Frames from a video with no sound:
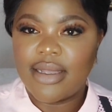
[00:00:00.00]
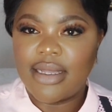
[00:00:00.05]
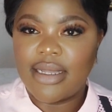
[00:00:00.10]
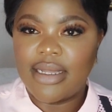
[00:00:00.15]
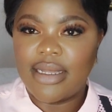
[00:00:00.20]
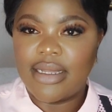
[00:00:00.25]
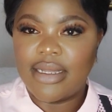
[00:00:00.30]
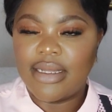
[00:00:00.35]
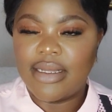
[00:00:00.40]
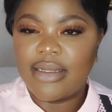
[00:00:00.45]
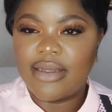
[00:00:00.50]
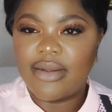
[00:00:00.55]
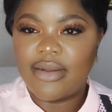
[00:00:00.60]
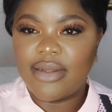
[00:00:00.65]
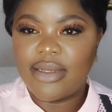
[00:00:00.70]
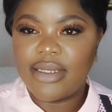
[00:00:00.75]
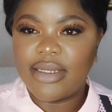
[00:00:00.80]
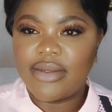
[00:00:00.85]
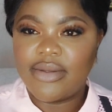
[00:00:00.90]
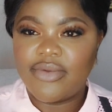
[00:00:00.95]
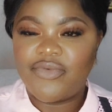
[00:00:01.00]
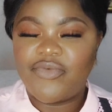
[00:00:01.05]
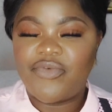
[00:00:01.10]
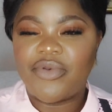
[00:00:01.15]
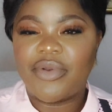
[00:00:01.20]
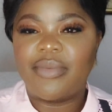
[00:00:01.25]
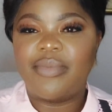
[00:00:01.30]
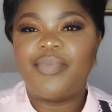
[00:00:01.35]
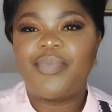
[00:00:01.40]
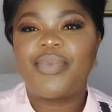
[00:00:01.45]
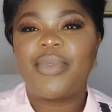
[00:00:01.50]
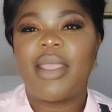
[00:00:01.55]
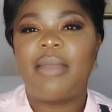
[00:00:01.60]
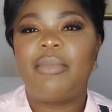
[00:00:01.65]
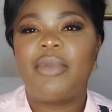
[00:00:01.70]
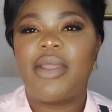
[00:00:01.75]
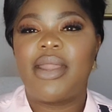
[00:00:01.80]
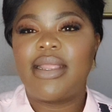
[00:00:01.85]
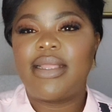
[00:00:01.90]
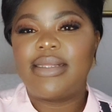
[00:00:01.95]
Uh, on from
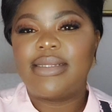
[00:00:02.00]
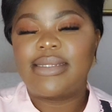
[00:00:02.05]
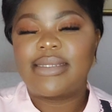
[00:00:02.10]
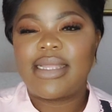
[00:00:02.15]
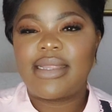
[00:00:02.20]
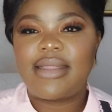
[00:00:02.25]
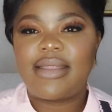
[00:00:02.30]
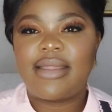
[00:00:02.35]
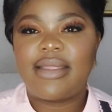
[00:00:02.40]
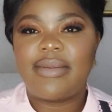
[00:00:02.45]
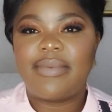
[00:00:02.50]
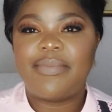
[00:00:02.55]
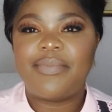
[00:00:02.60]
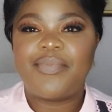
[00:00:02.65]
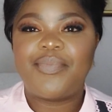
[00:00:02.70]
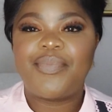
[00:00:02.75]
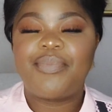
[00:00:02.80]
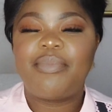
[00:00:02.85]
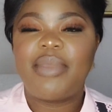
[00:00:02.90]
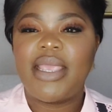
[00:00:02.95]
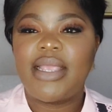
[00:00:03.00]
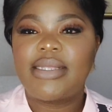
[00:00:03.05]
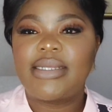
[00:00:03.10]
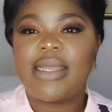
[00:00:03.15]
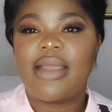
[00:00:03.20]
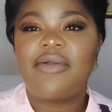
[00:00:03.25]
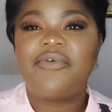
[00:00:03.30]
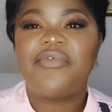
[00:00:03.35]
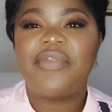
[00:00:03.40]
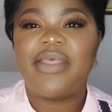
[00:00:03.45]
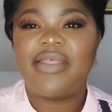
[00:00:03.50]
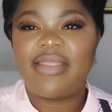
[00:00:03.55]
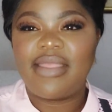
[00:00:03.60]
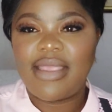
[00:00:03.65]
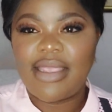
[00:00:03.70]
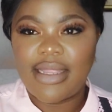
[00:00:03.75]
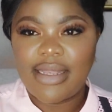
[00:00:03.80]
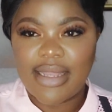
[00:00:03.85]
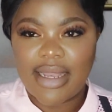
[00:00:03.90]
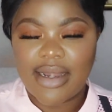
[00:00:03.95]
I'm gonna insert the picture of the
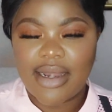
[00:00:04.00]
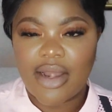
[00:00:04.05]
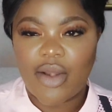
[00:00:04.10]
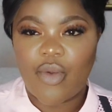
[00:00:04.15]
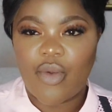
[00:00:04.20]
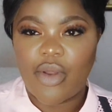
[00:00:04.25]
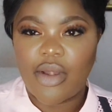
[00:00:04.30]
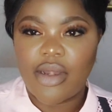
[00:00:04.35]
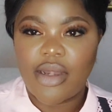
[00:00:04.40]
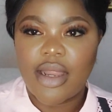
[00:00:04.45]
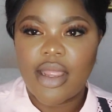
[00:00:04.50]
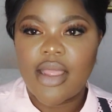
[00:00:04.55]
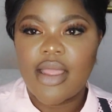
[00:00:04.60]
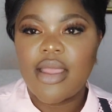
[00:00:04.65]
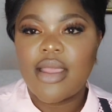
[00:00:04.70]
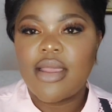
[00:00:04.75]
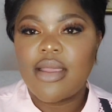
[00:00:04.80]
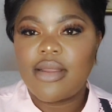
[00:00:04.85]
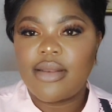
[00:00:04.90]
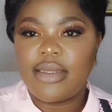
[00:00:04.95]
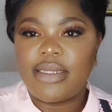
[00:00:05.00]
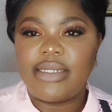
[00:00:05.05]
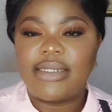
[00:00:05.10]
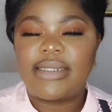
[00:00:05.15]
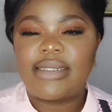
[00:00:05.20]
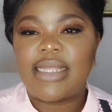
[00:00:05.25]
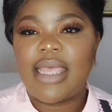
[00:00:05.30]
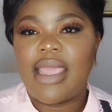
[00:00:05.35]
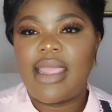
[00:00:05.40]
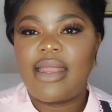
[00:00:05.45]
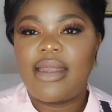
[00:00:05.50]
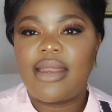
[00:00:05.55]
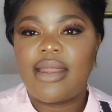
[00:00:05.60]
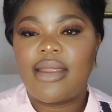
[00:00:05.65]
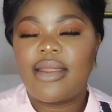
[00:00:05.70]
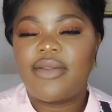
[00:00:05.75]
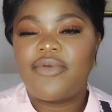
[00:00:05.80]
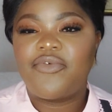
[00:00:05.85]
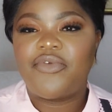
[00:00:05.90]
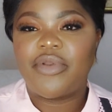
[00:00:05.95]
thingy that I got this side
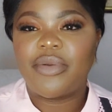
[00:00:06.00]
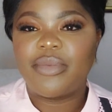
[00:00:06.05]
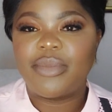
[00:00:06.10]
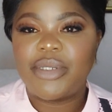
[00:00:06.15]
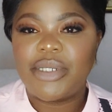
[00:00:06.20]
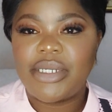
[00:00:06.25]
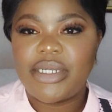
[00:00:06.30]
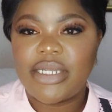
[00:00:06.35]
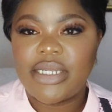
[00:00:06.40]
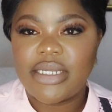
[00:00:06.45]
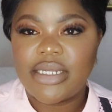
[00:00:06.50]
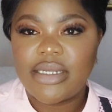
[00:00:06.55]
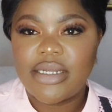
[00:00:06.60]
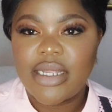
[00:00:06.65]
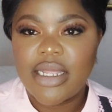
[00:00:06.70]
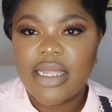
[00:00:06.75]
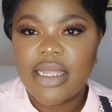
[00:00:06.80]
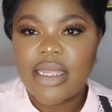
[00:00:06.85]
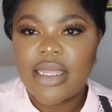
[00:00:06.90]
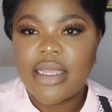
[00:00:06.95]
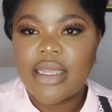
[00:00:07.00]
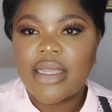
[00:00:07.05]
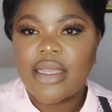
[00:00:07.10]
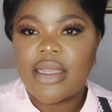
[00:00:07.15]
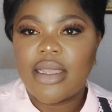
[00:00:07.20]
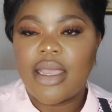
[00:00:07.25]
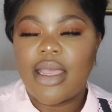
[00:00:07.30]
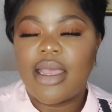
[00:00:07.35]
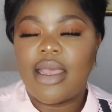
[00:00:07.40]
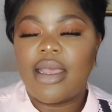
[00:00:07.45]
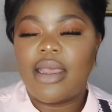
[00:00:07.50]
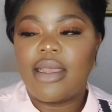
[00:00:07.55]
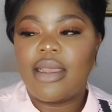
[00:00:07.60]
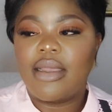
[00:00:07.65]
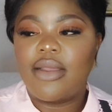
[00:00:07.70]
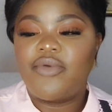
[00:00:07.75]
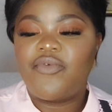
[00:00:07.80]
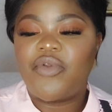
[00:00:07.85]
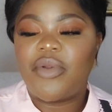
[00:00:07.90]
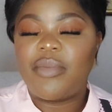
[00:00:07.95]
from Shein
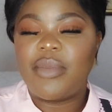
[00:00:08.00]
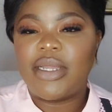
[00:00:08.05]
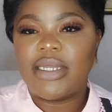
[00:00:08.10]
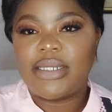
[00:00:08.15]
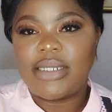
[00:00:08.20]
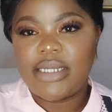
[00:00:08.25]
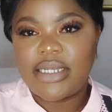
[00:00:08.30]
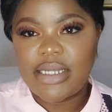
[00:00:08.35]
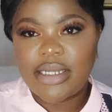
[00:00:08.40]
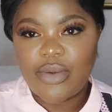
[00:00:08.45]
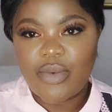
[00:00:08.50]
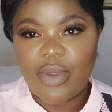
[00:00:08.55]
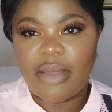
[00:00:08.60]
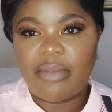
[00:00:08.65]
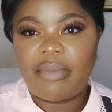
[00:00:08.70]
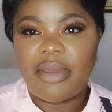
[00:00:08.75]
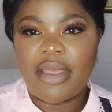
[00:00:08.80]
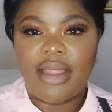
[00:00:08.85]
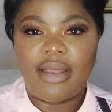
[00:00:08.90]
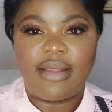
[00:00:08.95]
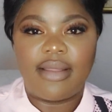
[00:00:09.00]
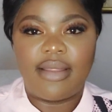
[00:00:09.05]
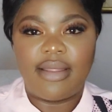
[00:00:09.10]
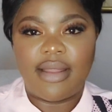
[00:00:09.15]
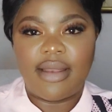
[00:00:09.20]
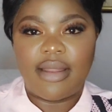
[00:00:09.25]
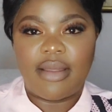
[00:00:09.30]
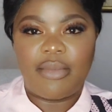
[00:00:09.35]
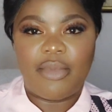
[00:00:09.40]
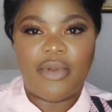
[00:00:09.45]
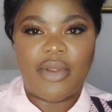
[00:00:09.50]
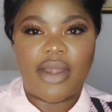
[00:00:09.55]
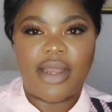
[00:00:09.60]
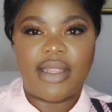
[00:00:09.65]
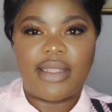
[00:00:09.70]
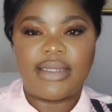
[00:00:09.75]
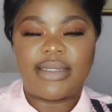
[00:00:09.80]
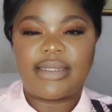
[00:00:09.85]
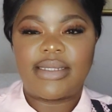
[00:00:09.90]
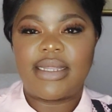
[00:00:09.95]
uh, from the Shein web and then I'm gonna
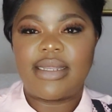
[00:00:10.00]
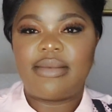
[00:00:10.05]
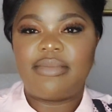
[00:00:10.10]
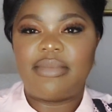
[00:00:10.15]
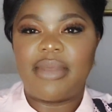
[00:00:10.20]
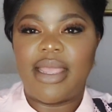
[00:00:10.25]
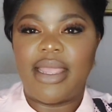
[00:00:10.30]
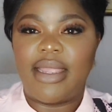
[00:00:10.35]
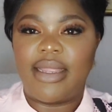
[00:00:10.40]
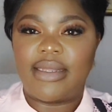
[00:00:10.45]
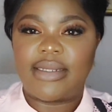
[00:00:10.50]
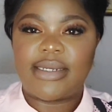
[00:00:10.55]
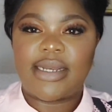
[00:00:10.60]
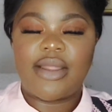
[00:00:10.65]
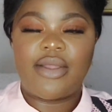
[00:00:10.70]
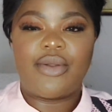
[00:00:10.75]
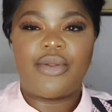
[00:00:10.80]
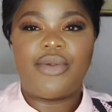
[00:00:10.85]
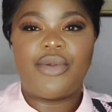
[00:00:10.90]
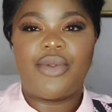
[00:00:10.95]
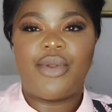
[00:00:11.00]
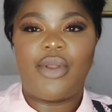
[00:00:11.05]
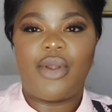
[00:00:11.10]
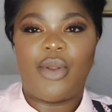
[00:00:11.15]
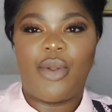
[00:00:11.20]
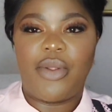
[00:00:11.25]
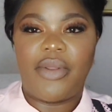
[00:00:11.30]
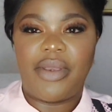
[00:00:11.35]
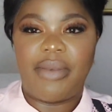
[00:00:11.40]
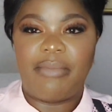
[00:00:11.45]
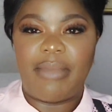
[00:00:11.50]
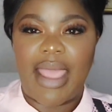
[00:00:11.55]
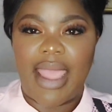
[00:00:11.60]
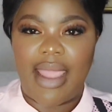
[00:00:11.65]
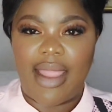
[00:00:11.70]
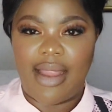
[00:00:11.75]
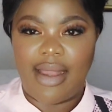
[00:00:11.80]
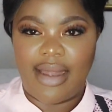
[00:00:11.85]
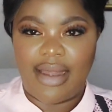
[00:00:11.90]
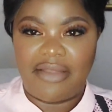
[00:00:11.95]
insert my try on haul on
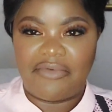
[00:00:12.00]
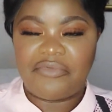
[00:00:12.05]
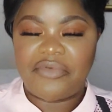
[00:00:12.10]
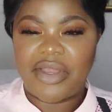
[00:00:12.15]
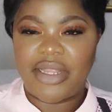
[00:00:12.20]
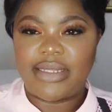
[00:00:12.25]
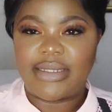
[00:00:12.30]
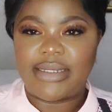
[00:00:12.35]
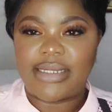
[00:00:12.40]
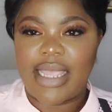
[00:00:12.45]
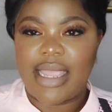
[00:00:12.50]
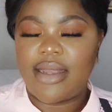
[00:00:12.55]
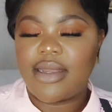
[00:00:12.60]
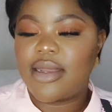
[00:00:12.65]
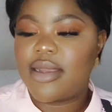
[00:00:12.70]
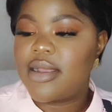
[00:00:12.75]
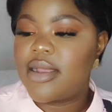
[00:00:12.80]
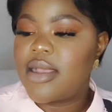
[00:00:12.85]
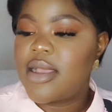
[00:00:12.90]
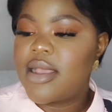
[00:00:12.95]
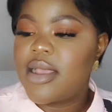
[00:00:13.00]
my left hand side